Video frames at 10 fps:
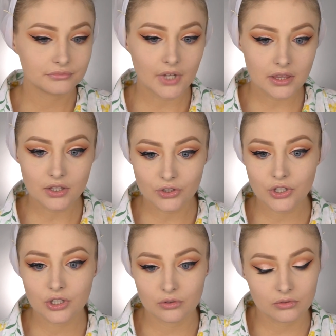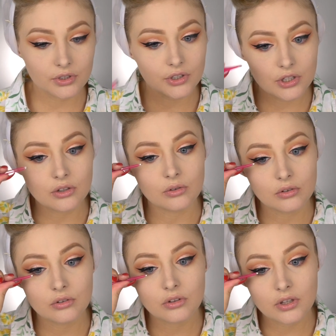think they're cute. They're
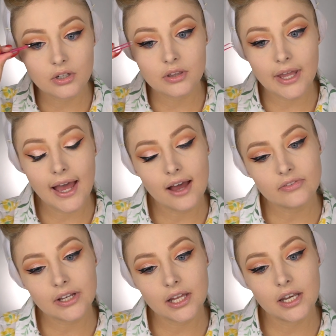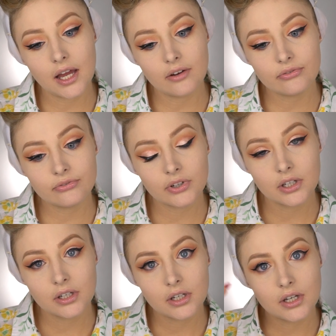cute. They have like enough
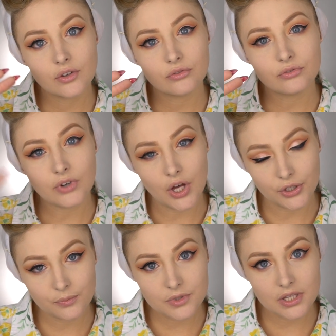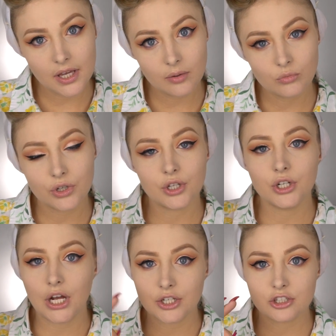volume to them where they're
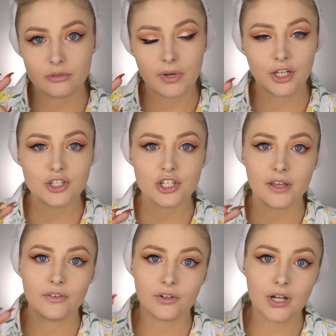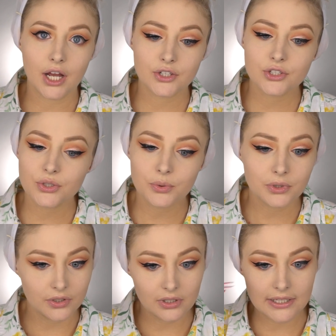not too much and they're not too
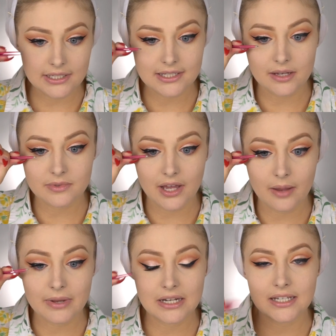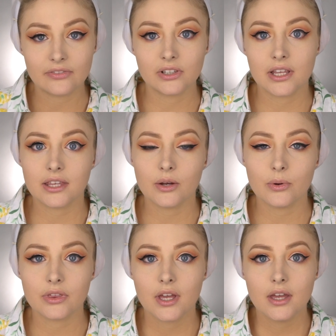little at the same time. And I definitely think
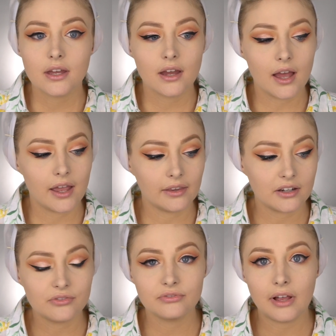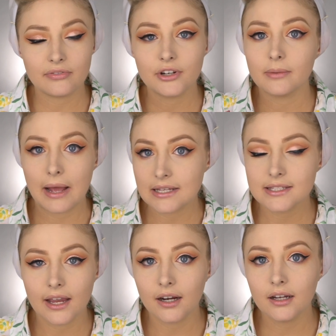with a fluffier
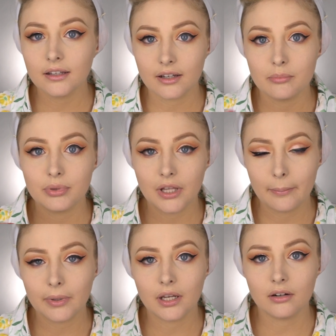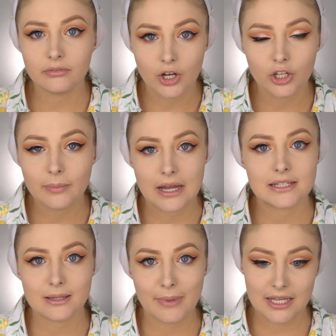mascara, like a plumping,
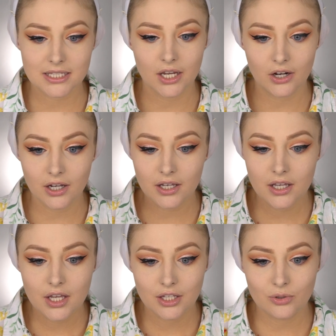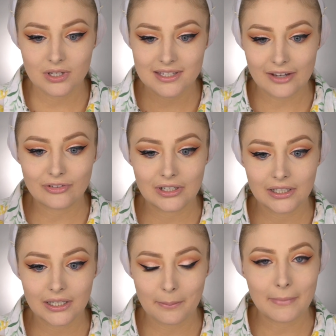volumizing mascara, you can
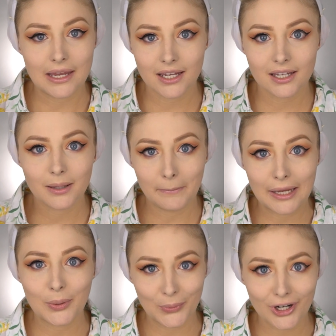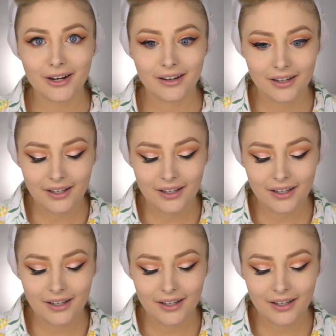definitely make it work.